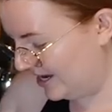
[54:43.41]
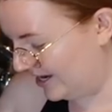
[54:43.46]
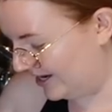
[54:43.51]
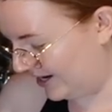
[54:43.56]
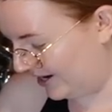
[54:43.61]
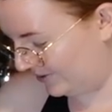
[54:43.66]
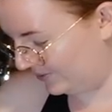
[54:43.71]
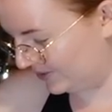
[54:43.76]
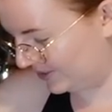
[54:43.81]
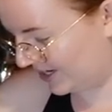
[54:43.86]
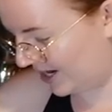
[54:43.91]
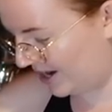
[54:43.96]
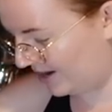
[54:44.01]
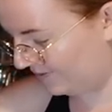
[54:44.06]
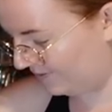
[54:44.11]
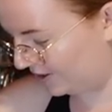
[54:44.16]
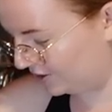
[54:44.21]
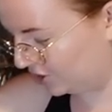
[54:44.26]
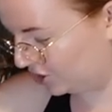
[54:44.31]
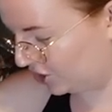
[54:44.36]
And I was kind of
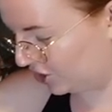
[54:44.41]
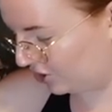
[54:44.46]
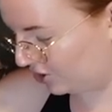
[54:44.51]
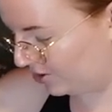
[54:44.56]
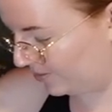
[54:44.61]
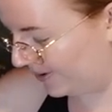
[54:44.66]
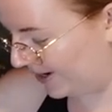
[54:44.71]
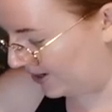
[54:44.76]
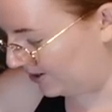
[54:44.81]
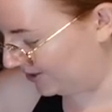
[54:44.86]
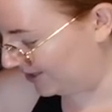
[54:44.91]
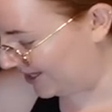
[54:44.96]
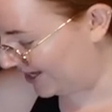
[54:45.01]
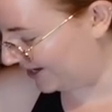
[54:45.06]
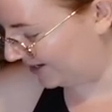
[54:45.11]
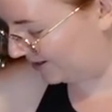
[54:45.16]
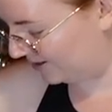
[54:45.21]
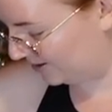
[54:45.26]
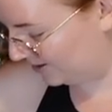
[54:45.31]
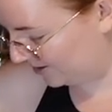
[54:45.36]
unsure about
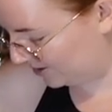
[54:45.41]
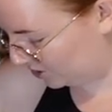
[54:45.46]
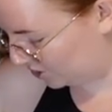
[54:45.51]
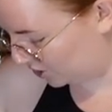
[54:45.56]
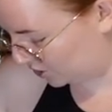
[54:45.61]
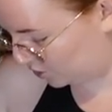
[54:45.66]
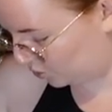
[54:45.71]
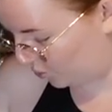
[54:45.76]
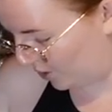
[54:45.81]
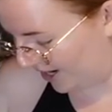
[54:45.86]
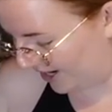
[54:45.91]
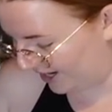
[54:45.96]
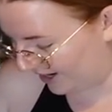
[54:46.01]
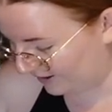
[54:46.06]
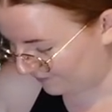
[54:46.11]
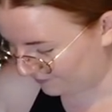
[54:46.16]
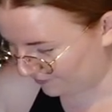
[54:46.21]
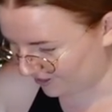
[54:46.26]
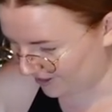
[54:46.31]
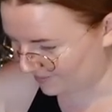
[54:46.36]
like just
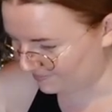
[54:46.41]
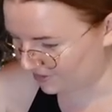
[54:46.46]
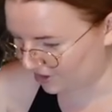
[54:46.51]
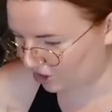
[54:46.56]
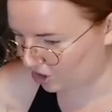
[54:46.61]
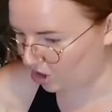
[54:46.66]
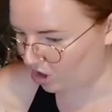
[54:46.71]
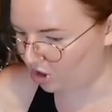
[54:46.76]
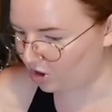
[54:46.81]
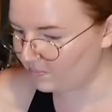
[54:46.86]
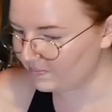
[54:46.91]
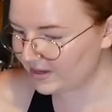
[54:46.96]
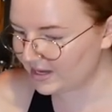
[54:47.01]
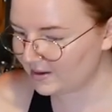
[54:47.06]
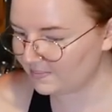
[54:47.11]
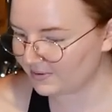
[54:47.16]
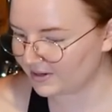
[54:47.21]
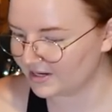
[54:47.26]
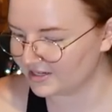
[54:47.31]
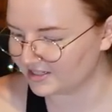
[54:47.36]
waiting for them to call
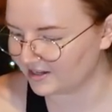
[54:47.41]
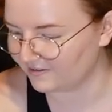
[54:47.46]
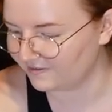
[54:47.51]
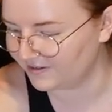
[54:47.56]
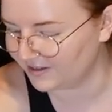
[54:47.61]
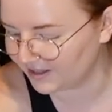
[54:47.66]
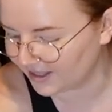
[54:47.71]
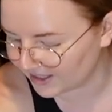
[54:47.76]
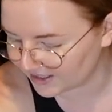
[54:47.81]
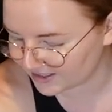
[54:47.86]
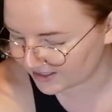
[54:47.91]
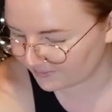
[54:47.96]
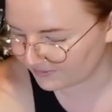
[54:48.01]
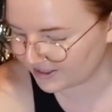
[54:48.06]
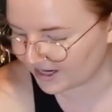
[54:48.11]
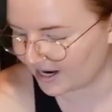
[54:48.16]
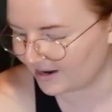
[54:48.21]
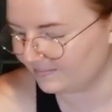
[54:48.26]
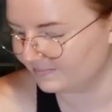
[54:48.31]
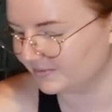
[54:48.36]
me because I feel like
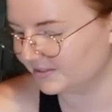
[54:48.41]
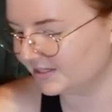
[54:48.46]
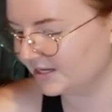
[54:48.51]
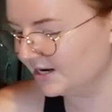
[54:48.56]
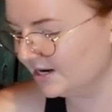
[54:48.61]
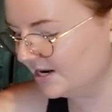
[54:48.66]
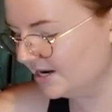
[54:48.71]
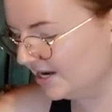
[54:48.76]
sometimes